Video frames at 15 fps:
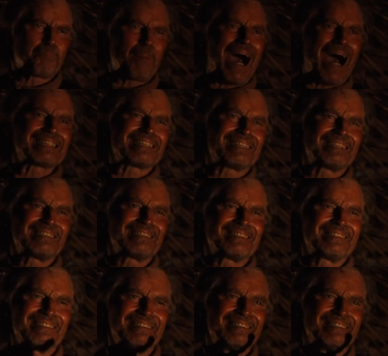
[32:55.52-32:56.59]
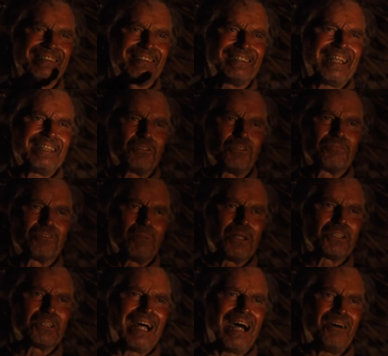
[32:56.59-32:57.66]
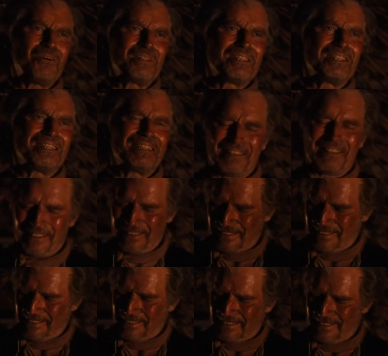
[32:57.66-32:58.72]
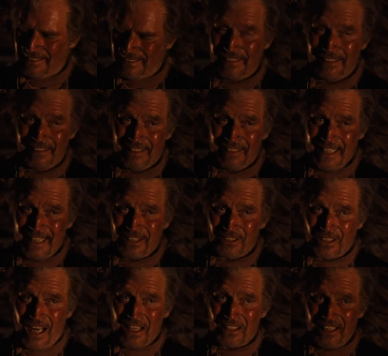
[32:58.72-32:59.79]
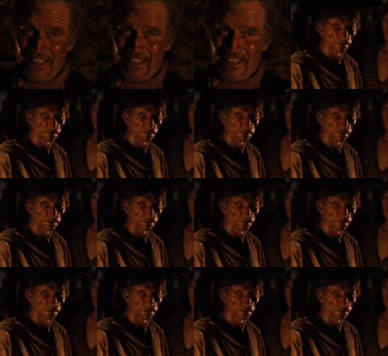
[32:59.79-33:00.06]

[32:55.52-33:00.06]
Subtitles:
spot, it ain't good for much now, is it? Dick's crossed his